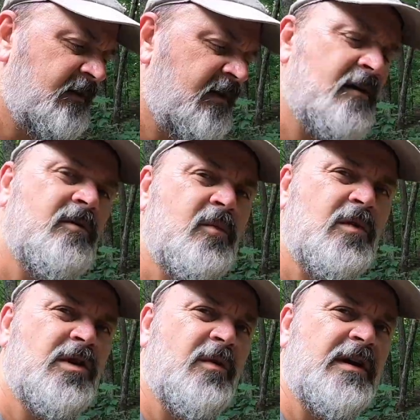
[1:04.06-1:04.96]
yeah,
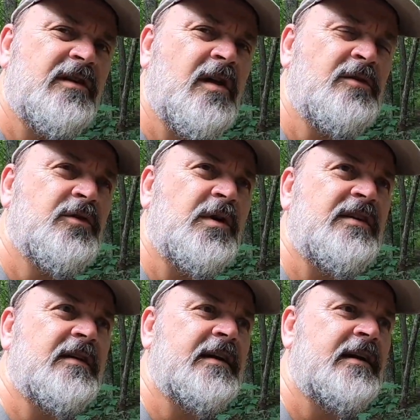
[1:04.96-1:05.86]
we'll go into those 3
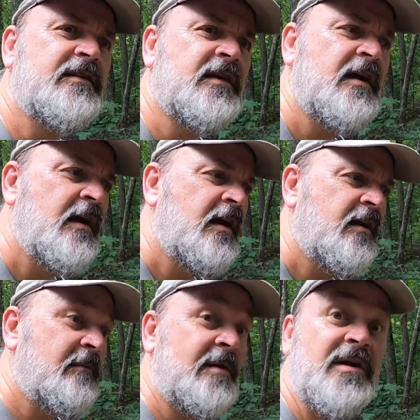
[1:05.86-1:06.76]
things.
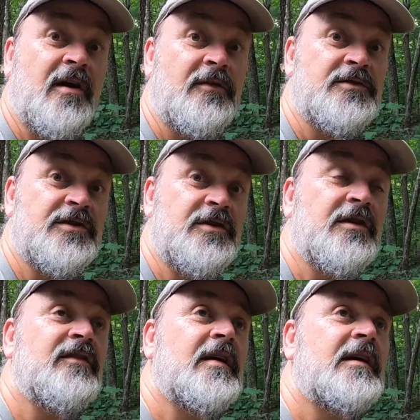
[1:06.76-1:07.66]
There may be others that you
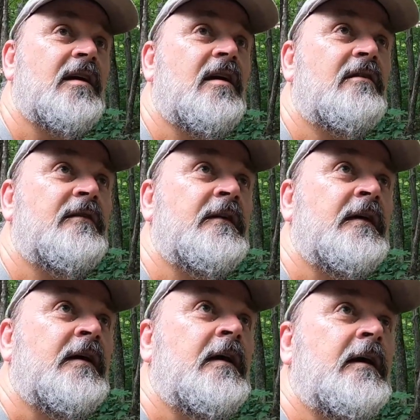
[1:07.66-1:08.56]
can think of.
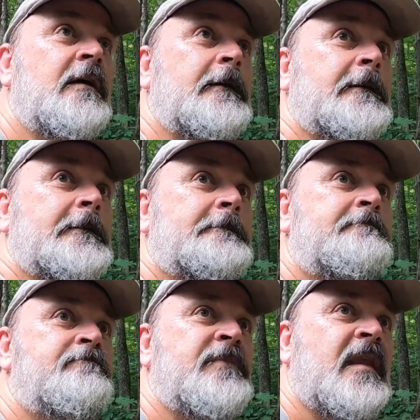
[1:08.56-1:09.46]

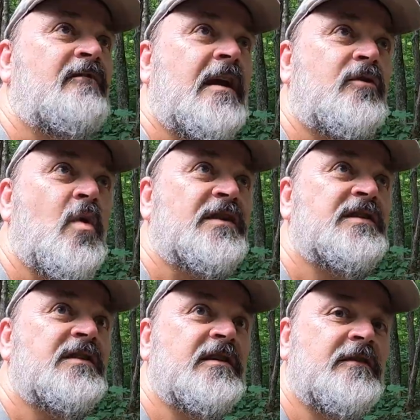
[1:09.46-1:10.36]
If you have
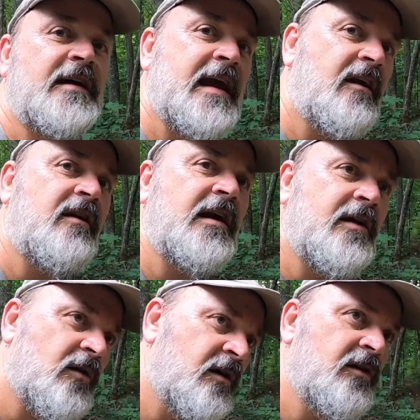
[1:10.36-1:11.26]
questions, if I carry
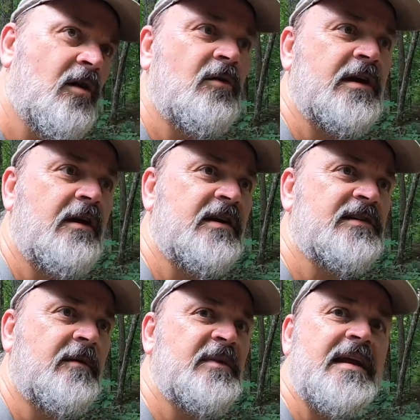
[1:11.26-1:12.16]
or don't carry
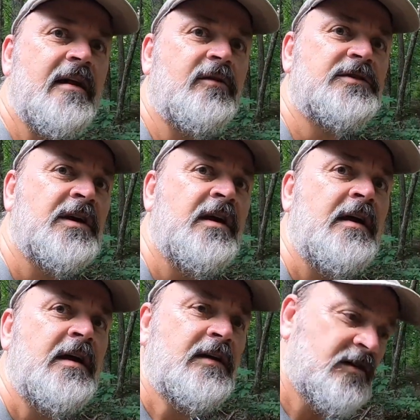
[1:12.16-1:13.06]
something else,
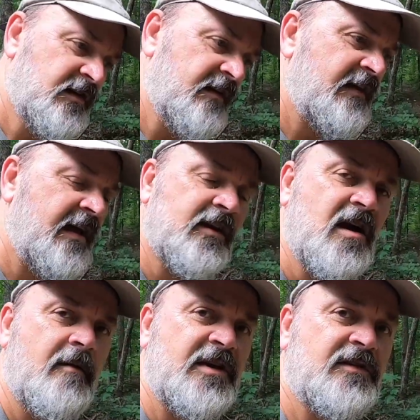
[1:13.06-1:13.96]
just leave that in the
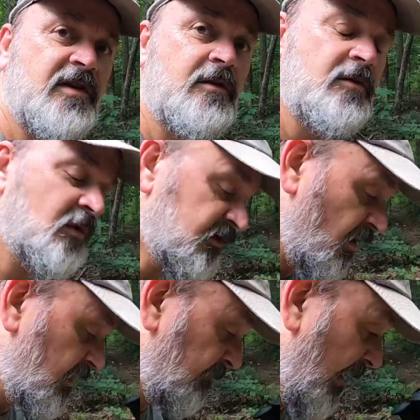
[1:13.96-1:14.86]
comments too, and we'll
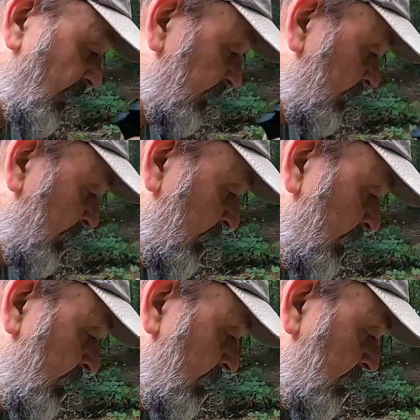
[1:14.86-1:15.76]
talk about it
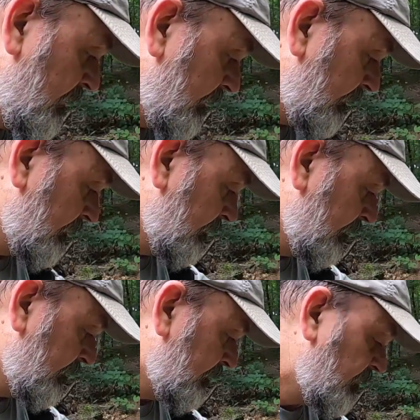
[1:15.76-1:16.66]
on
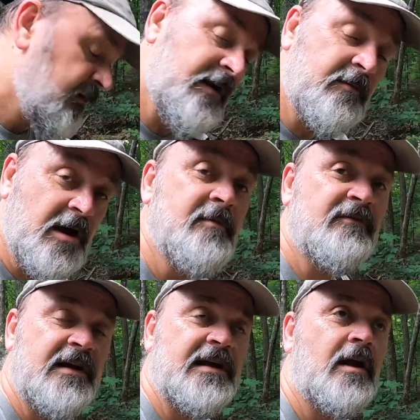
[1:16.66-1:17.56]
an
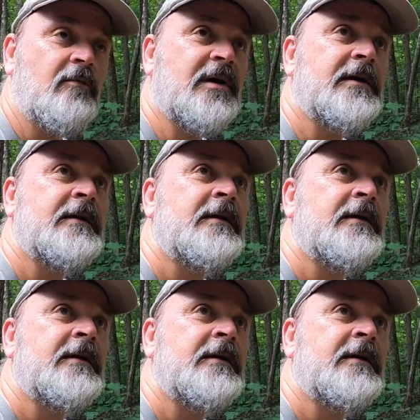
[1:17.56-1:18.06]
upcoming video. But